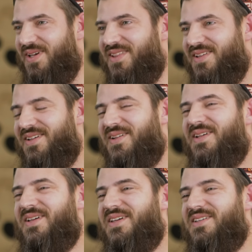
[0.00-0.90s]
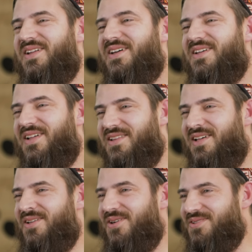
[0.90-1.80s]
but it's like
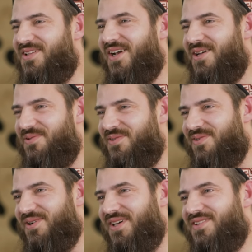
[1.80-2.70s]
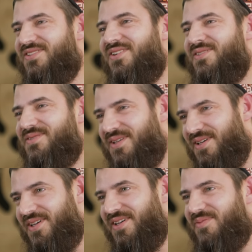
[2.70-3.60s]
Allah knows that I will forget, so
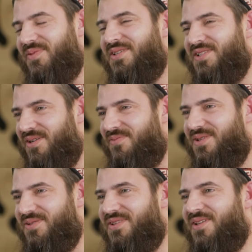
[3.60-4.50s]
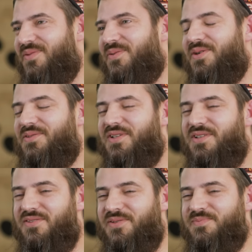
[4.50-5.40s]
He brings someone to tell me about
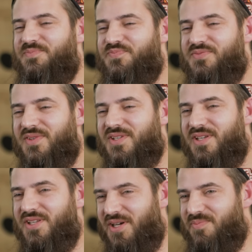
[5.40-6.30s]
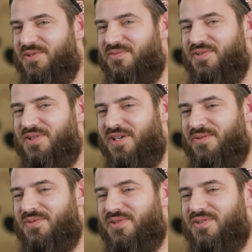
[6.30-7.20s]
that dream. It happened three
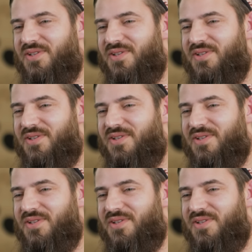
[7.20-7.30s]
times.